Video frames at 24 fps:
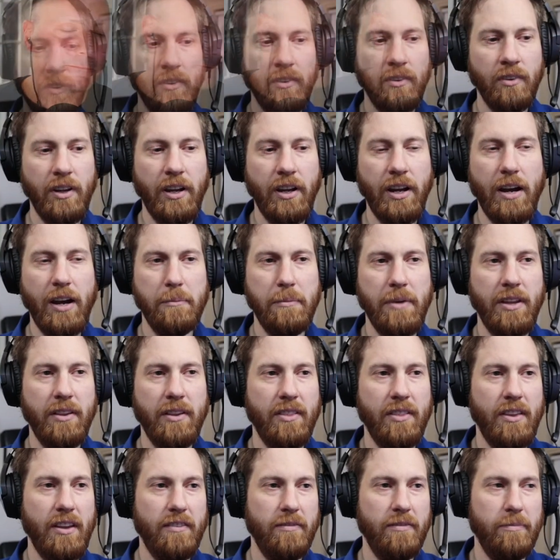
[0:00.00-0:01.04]
Yeah, I mean,
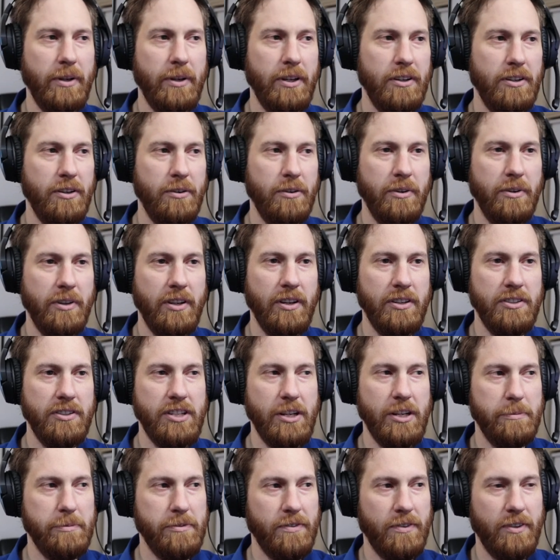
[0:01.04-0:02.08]
they've been doing their
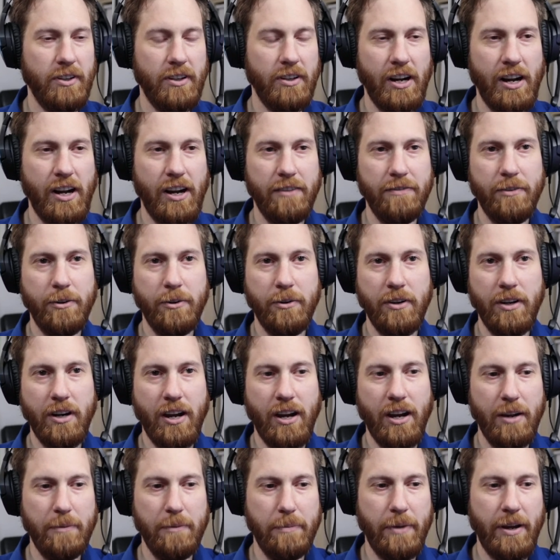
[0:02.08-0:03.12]
chips for iPhone and
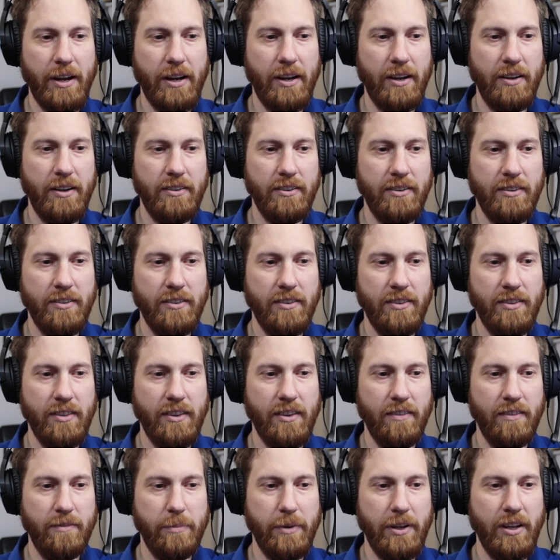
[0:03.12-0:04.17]
iPad.
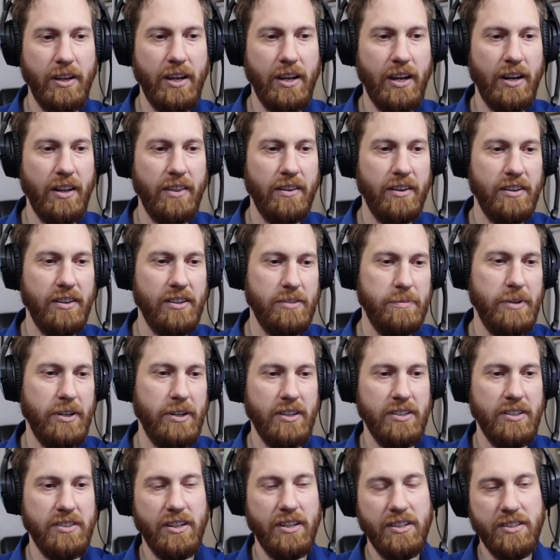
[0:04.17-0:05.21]
They've been getting their
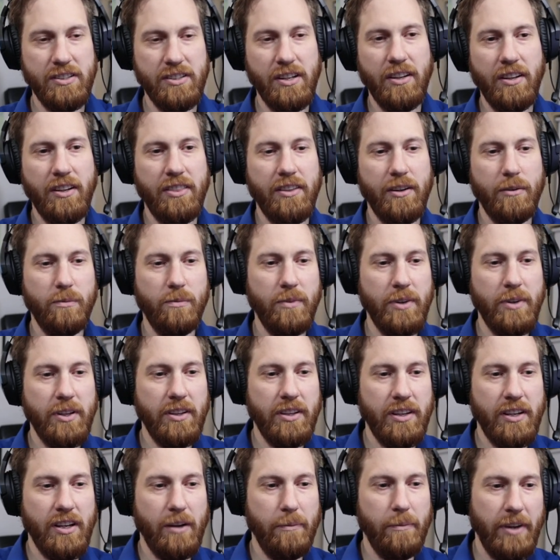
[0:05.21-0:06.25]
experience there. It's not like they're really
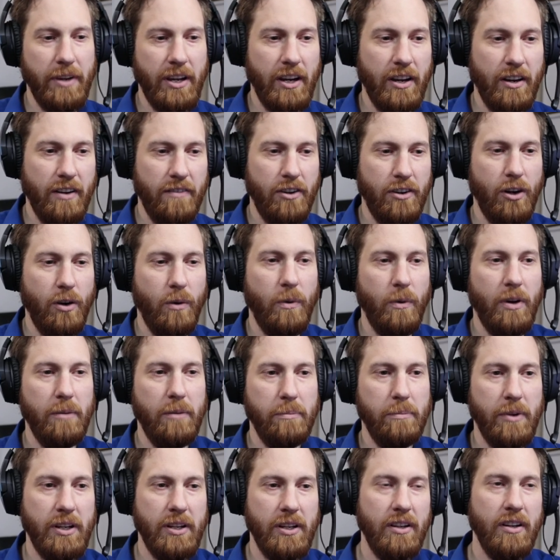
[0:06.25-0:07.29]
coming out of nowhere,
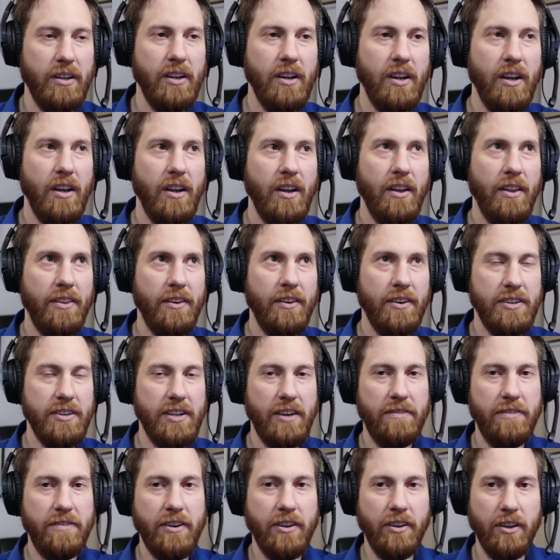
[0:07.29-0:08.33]
but they're
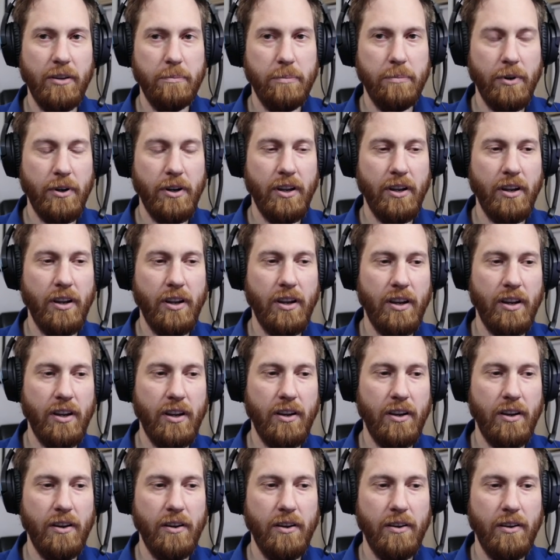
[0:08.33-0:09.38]
definitely putting
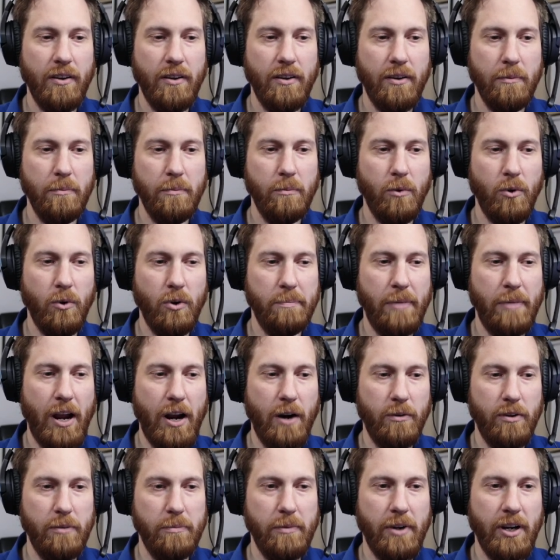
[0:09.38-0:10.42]
uh, more
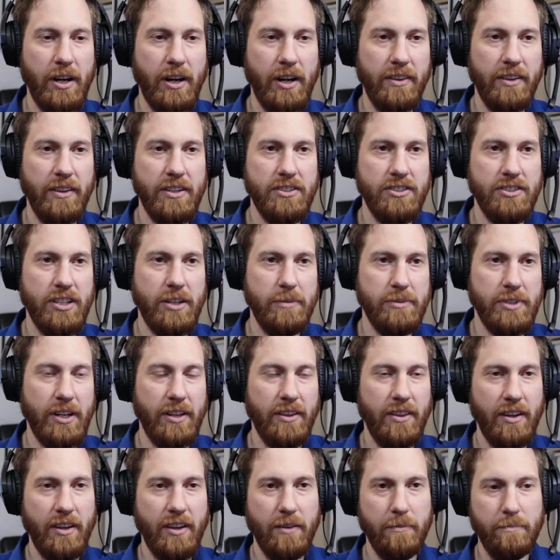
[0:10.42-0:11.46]
power behind these chips. And I
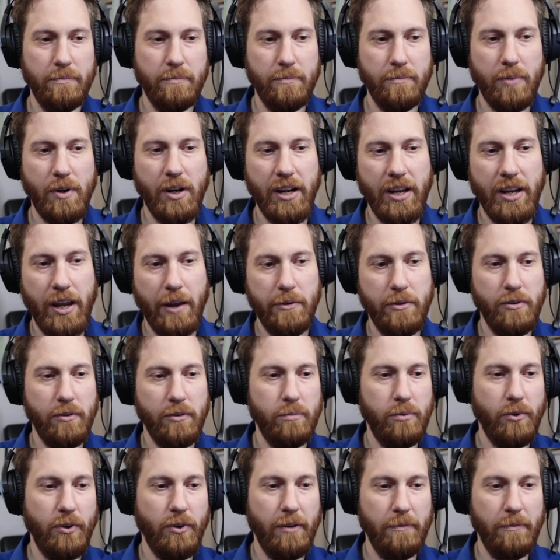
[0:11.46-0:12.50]
think it probably came to a
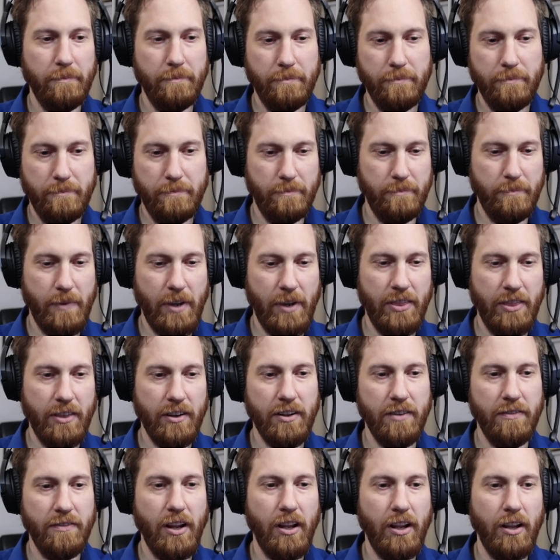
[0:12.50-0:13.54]
point in their
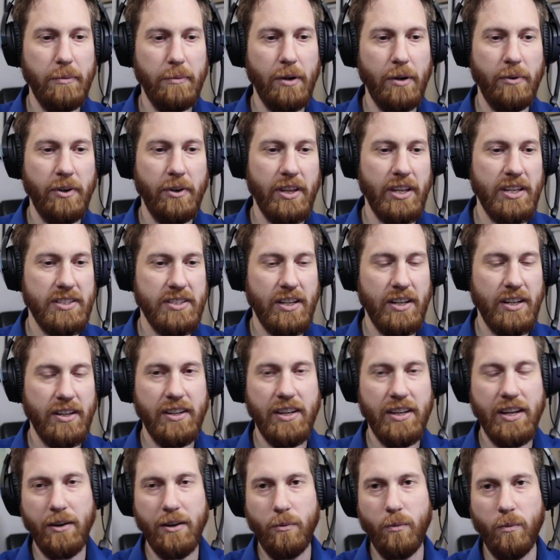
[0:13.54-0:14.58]
development where they said,
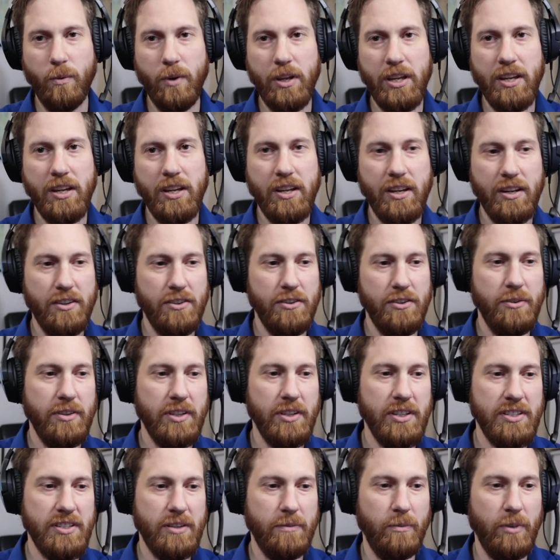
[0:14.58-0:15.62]
yeah, we can do
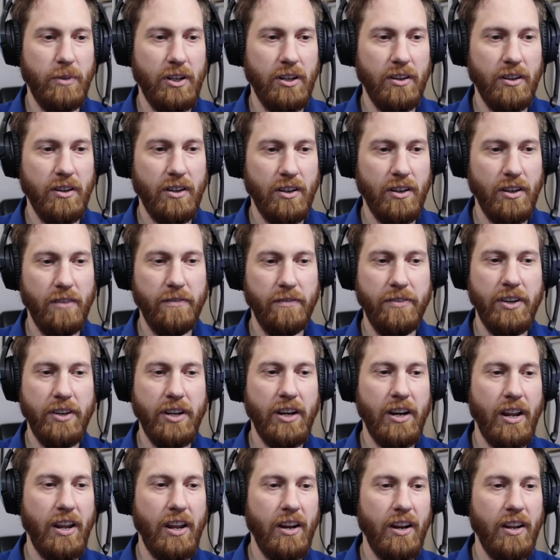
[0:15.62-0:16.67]
this and we're
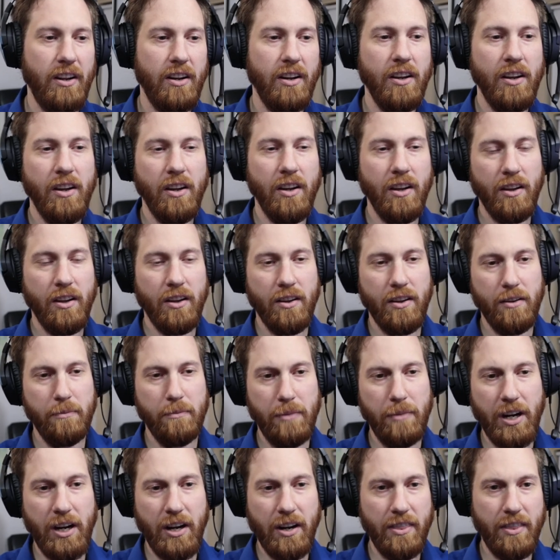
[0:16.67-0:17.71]
confident in it.
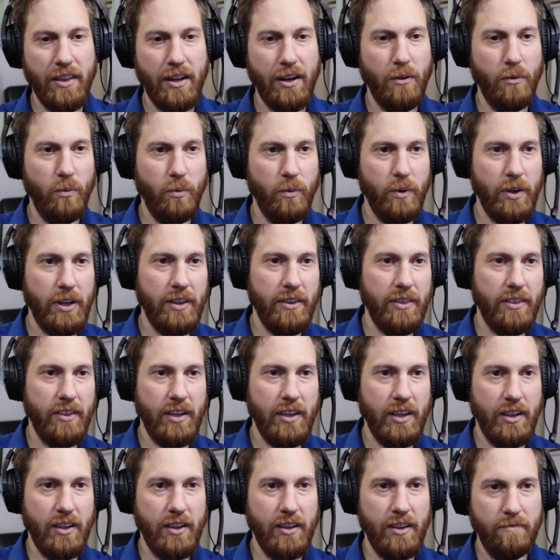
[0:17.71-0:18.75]
Combining that with
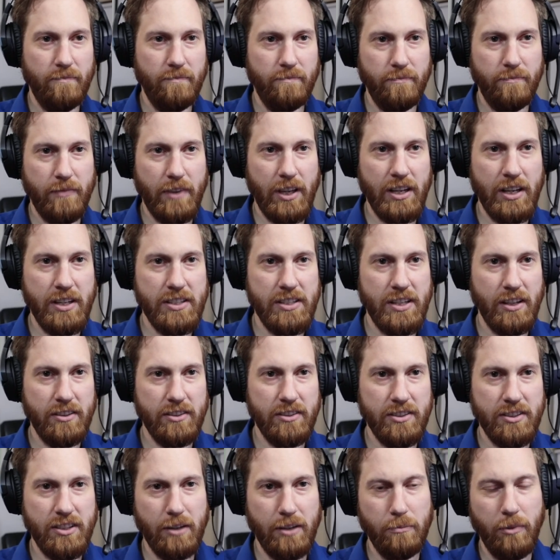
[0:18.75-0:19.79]
Intel
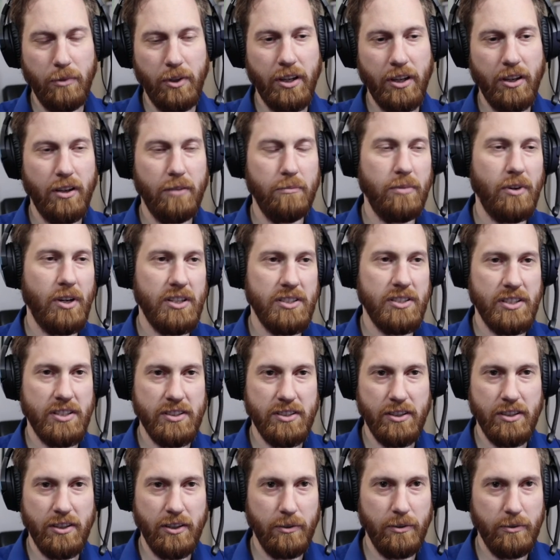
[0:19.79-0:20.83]
stumbling on process
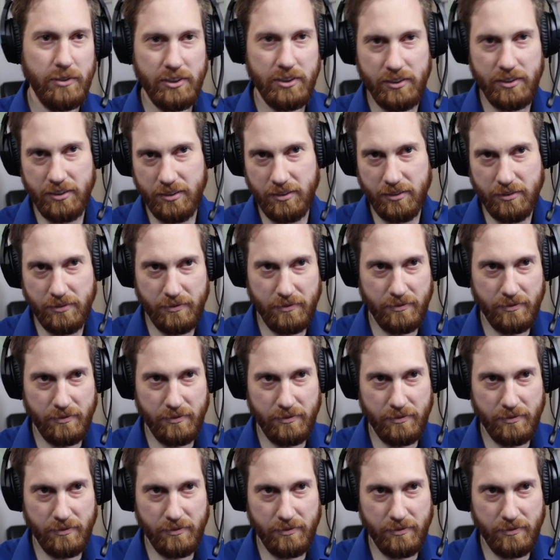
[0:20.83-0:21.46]
nodes,